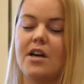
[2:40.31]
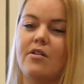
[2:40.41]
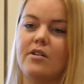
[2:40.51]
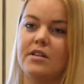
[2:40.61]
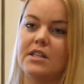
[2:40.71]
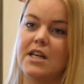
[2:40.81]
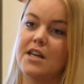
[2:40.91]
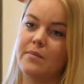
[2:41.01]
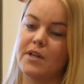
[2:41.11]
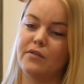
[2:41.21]
on
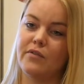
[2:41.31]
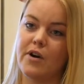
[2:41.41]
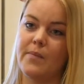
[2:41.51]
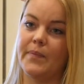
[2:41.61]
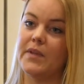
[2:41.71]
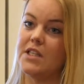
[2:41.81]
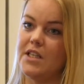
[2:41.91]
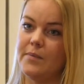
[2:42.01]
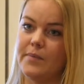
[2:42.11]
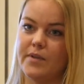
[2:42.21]
sediment from the deep,